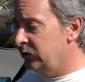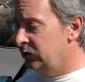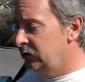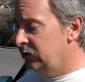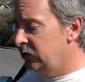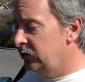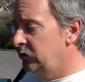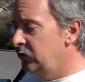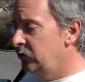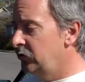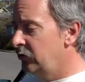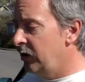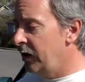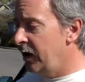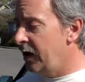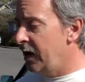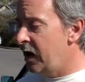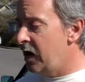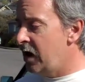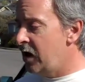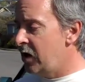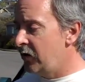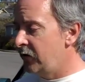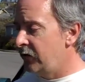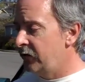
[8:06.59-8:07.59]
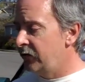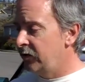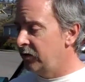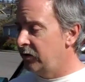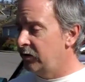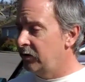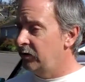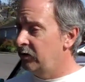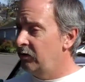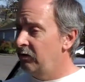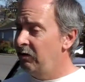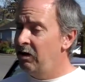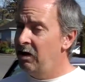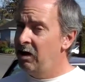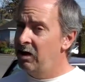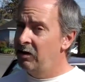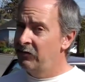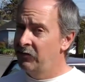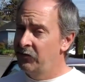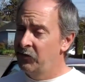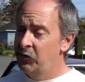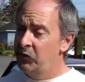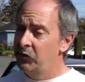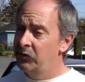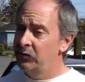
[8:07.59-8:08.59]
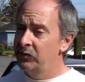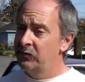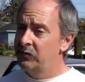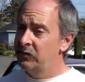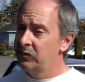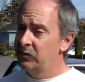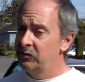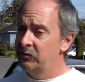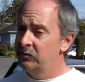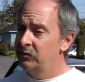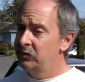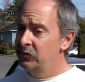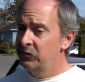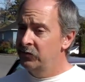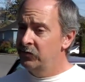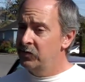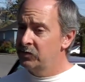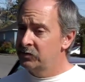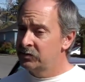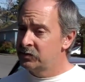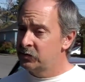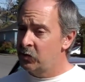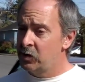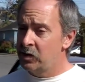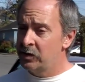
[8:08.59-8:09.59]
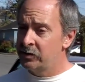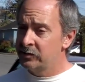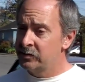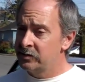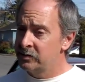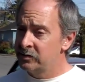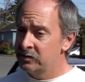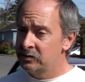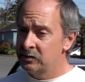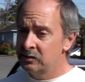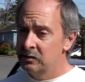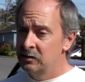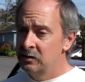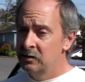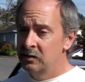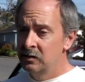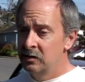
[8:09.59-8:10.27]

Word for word: We do have a handful of the new Volkswagens